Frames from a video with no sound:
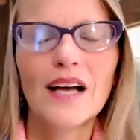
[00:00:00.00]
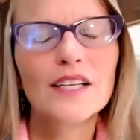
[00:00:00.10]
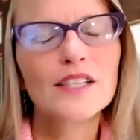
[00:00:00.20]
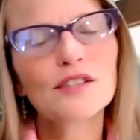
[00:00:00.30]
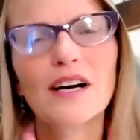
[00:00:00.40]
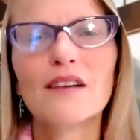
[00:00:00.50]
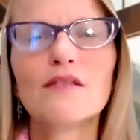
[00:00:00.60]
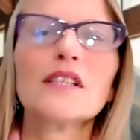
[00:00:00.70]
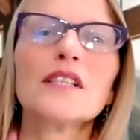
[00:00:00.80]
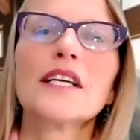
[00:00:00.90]
I do
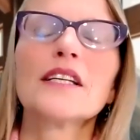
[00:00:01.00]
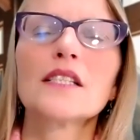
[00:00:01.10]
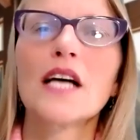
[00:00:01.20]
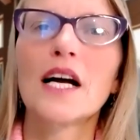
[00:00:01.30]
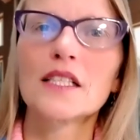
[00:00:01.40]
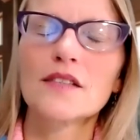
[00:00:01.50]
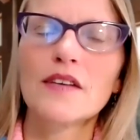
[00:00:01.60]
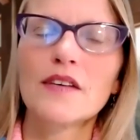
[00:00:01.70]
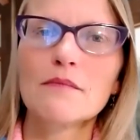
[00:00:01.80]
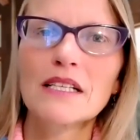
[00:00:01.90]
have what it takes to
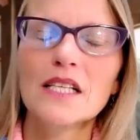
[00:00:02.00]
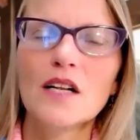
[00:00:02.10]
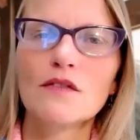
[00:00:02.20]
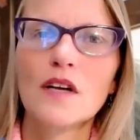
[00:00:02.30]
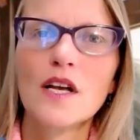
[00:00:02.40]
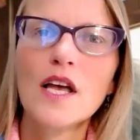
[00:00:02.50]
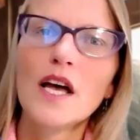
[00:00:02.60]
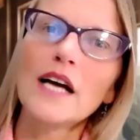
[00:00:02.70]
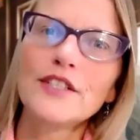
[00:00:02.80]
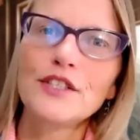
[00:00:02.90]
activate myself.
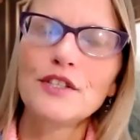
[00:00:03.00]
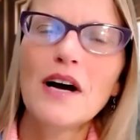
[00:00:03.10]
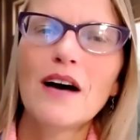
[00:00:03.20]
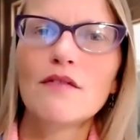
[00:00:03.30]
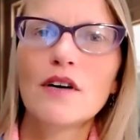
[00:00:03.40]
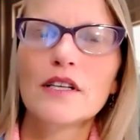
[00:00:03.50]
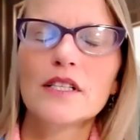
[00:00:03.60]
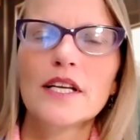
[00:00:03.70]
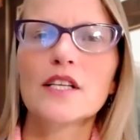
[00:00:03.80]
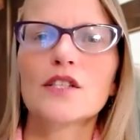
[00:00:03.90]
I do have what
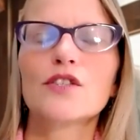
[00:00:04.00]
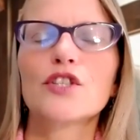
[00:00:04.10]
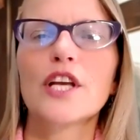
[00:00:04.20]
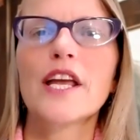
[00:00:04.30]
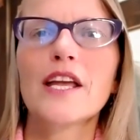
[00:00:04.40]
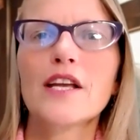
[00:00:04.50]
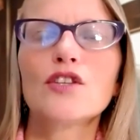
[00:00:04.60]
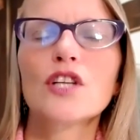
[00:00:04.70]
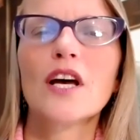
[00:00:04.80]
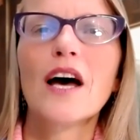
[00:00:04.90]
it takes to
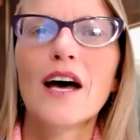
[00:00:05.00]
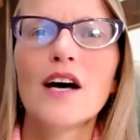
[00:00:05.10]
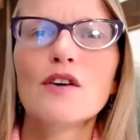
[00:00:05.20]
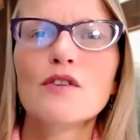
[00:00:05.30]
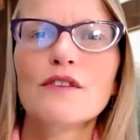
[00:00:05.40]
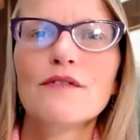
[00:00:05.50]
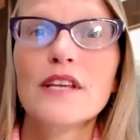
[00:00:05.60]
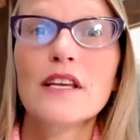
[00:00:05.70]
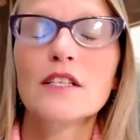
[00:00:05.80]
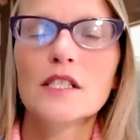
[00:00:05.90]
change out of
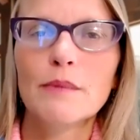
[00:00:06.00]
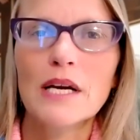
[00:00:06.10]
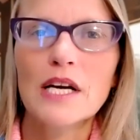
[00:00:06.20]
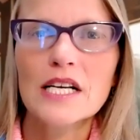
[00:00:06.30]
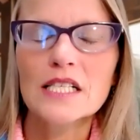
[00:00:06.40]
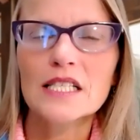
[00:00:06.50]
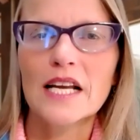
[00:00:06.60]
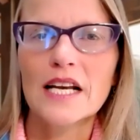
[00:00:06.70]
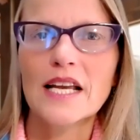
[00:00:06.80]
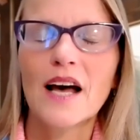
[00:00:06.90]
the experience
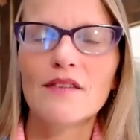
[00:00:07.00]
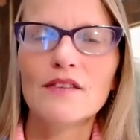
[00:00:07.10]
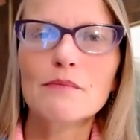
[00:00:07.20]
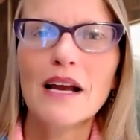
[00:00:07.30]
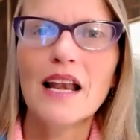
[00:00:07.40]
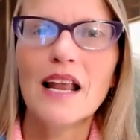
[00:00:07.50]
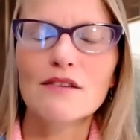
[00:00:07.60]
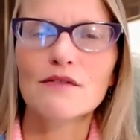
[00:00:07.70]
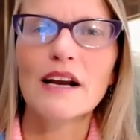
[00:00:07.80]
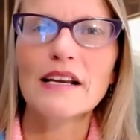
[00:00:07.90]
that I have in my
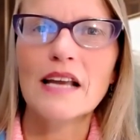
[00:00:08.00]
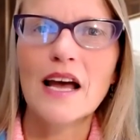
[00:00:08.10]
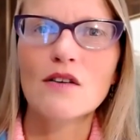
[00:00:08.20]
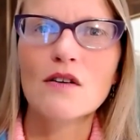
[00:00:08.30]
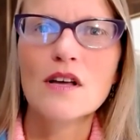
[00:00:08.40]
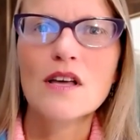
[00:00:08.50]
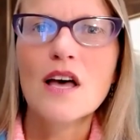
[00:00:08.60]
life right now.